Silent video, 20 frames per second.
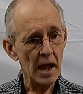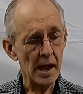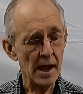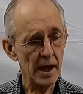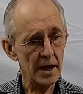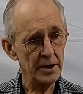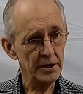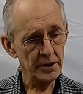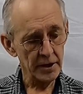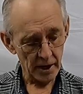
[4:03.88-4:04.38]

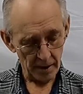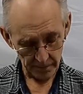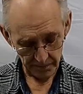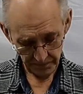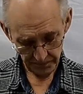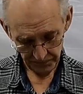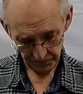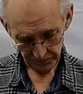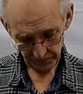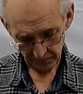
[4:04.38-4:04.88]
And
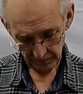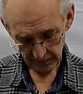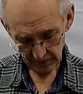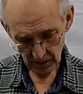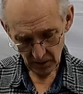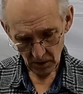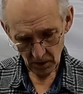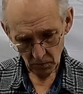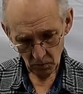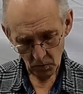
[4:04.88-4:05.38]

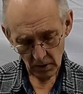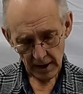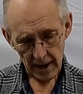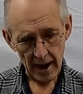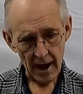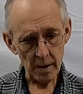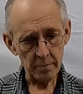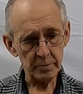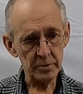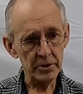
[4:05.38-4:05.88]
what
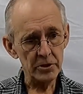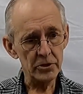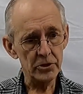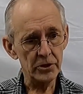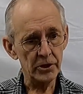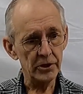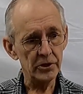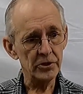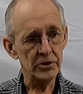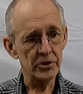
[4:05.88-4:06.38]
happens
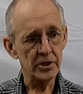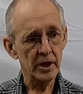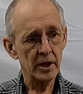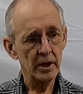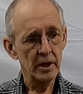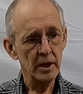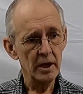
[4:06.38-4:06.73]
is